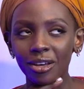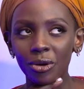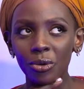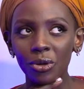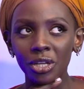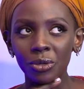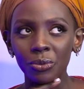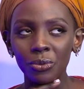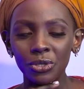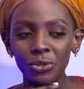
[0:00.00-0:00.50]

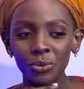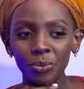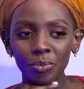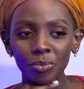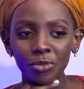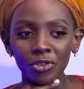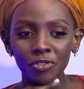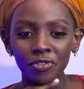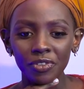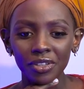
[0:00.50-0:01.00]
Hollywood
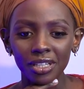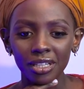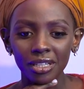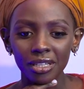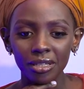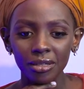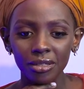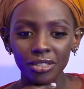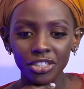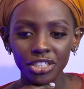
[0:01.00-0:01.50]

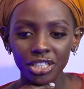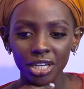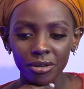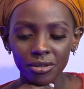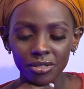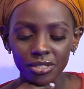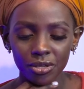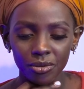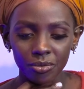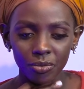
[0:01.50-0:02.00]
movie,
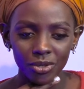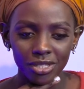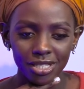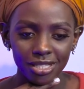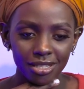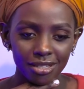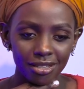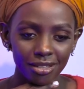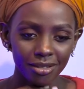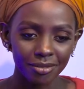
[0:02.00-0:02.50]
Sharon Stone,
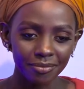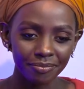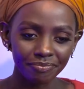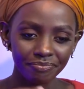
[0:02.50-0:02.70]
what's her?